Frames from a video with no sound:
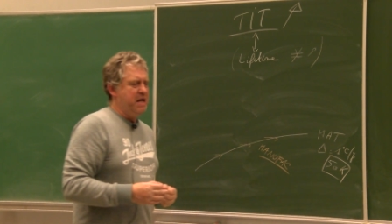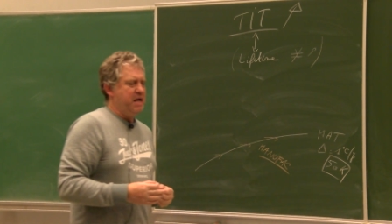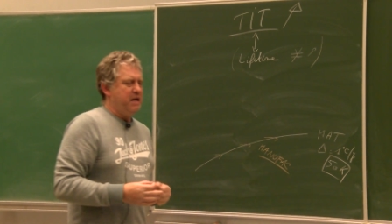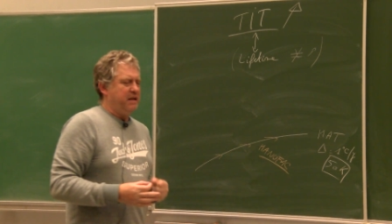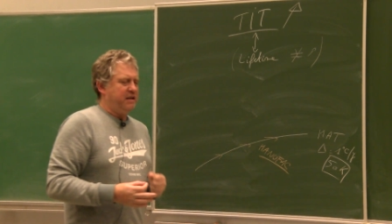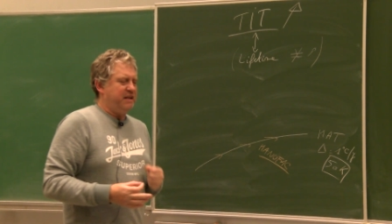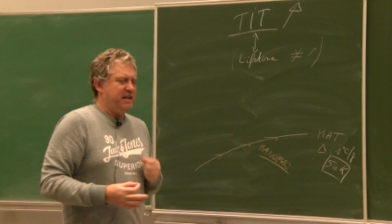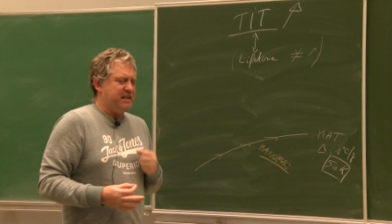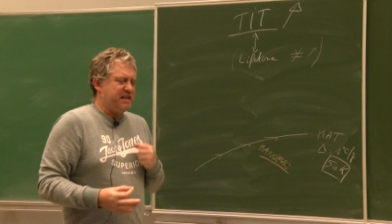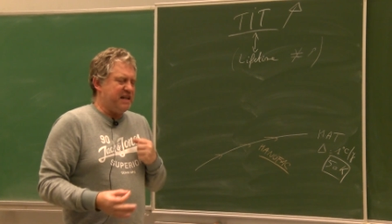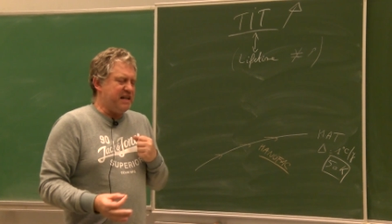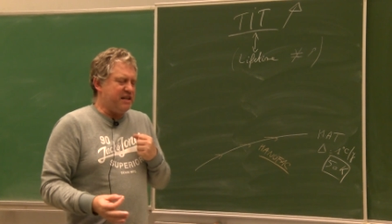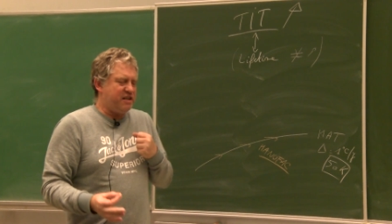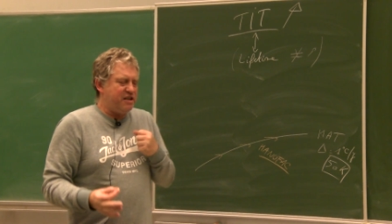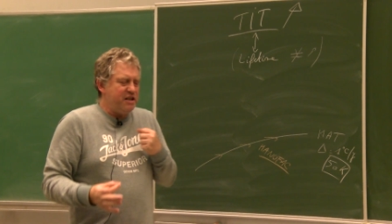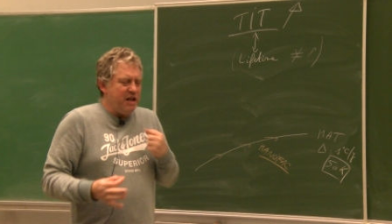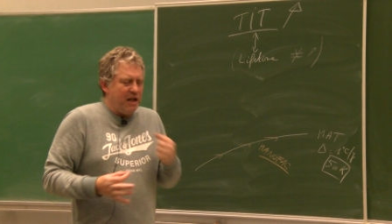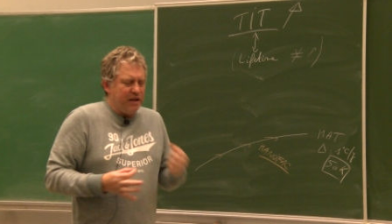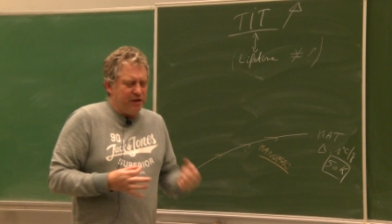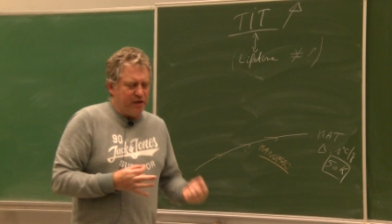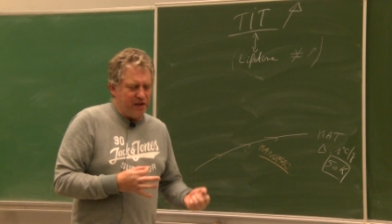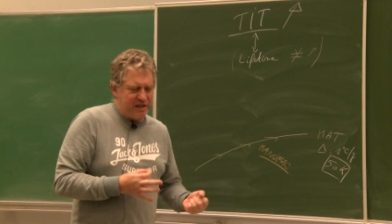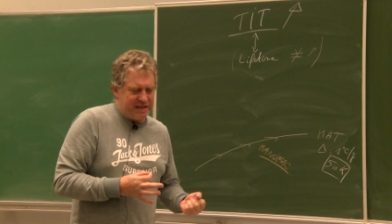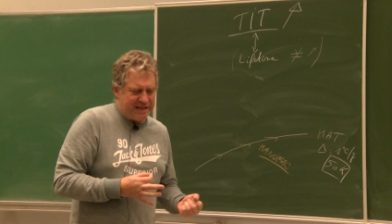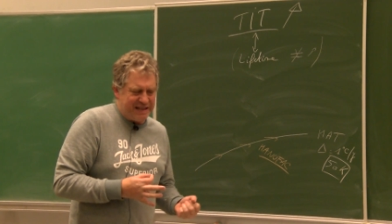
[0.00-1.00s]
this is
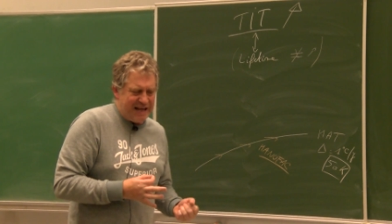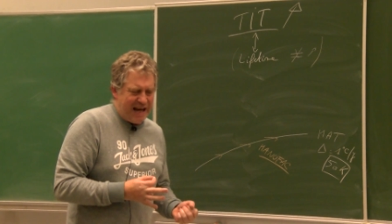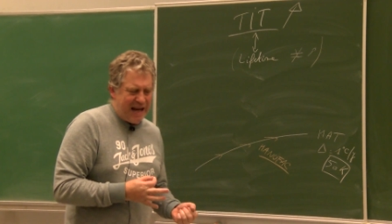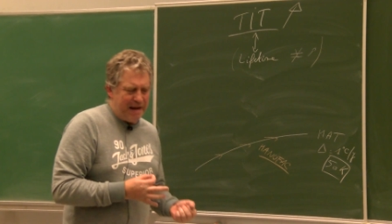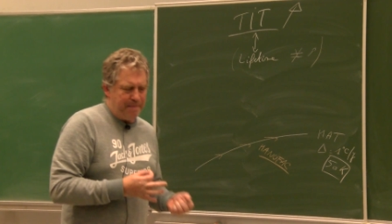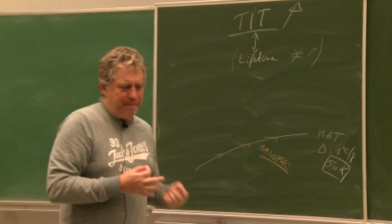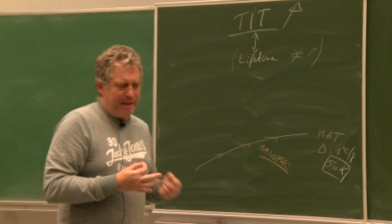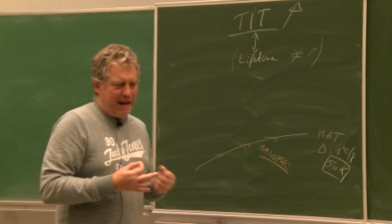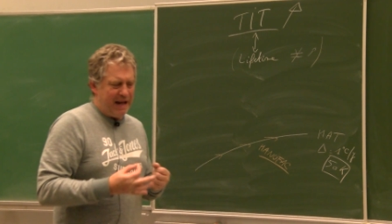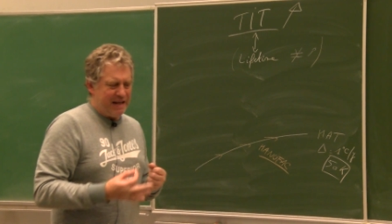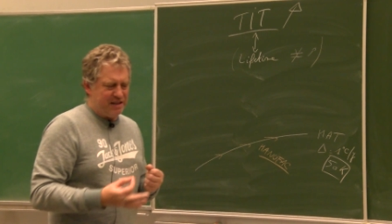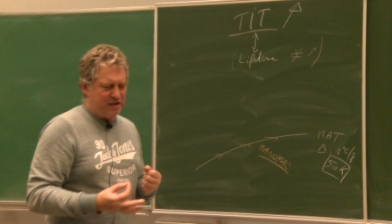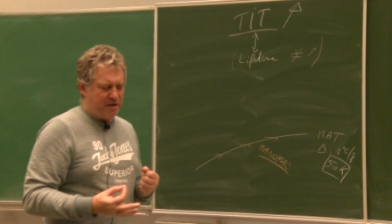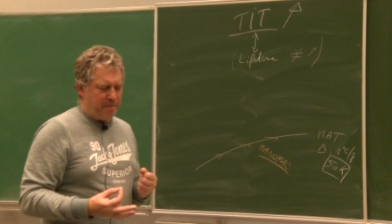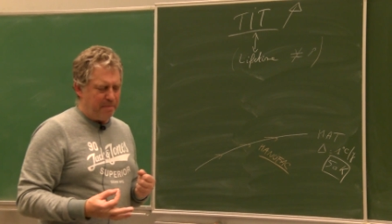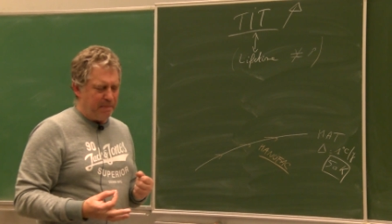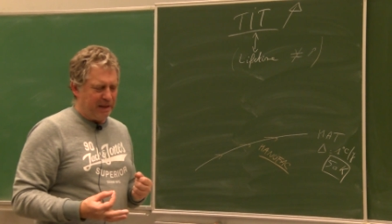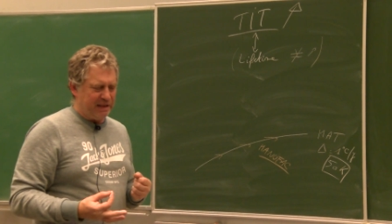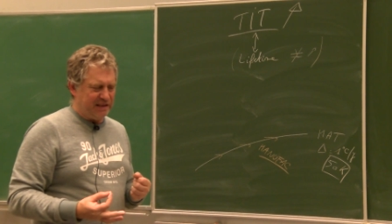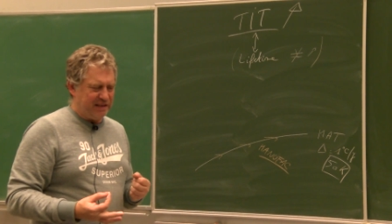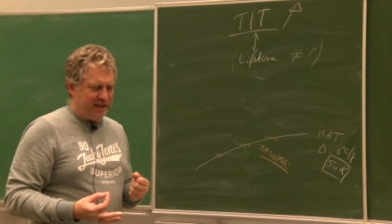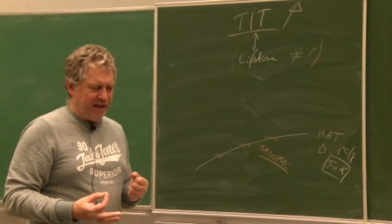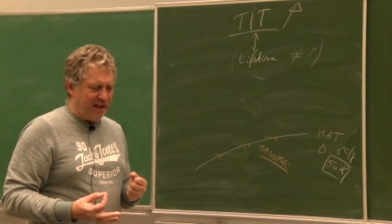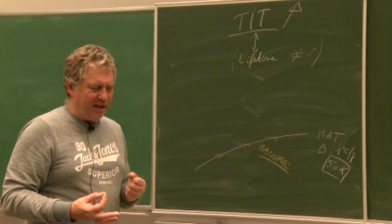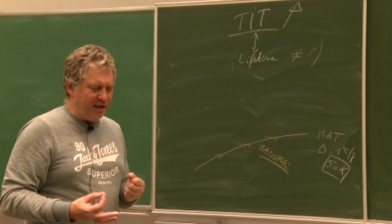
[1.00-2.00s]
not the same as the
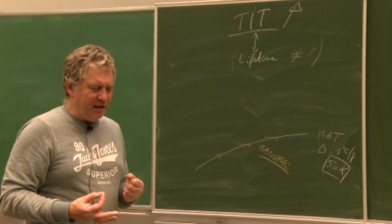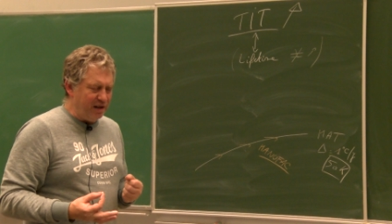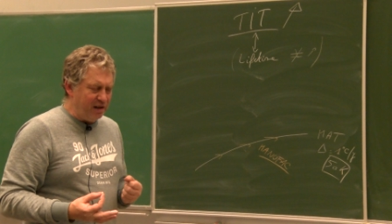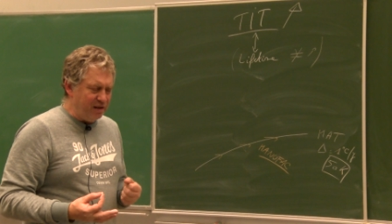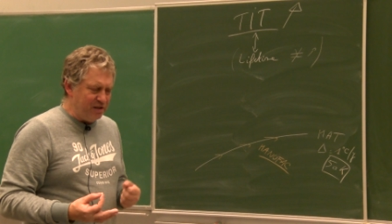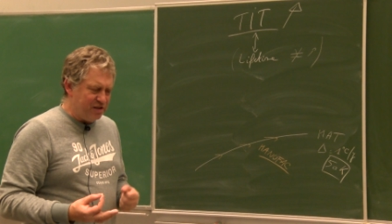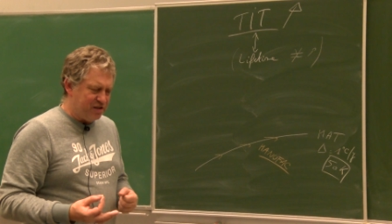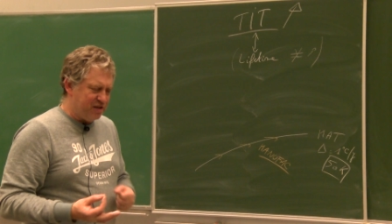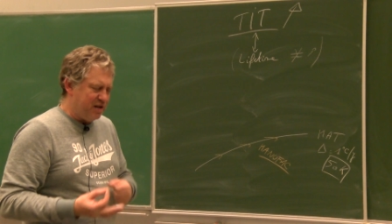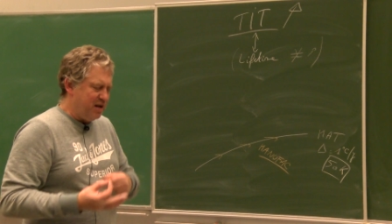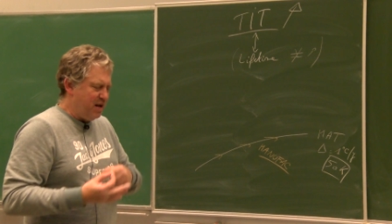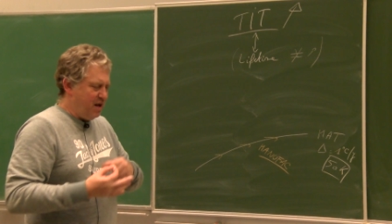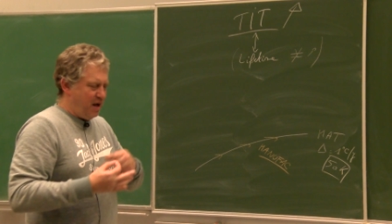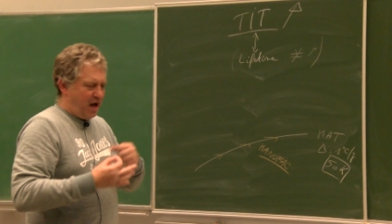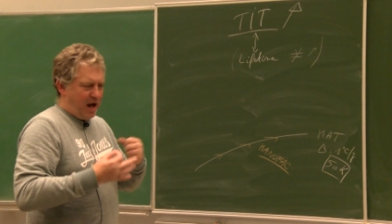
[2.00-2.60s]
materials,